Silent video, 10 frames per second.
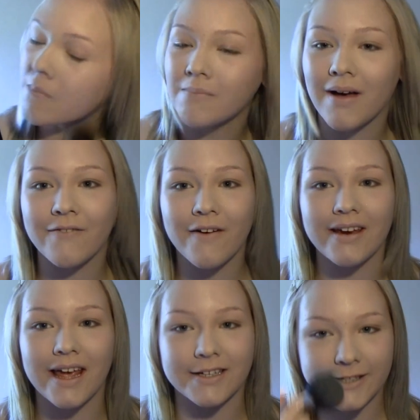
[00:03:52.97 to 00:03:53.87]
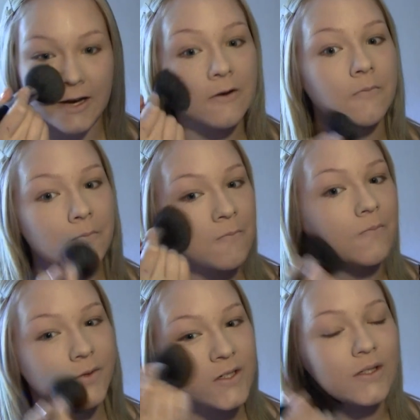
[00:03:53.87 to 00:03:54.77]
my foundation
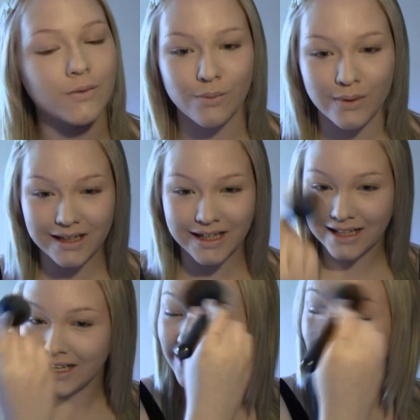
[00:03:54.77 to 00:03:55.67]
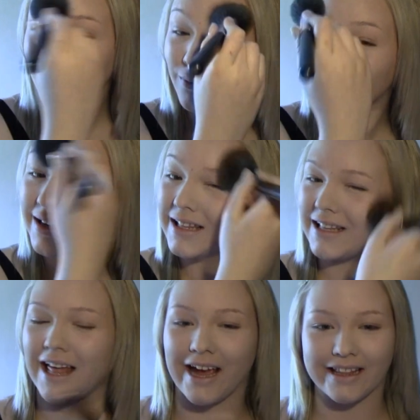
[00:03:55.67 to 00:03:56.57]
just really, really
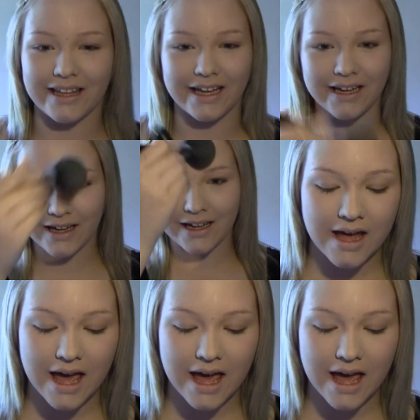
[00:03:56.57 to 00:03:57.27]
lightly.